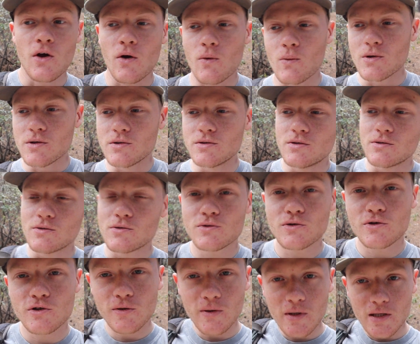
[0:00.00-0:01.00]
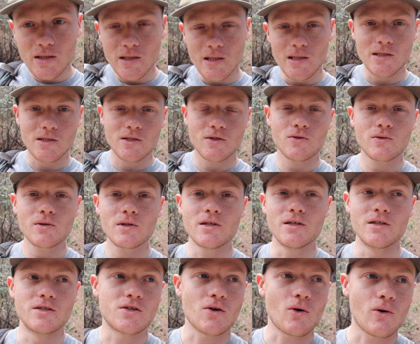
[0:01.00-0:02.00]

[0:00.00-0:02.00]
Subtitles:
would trick these trees,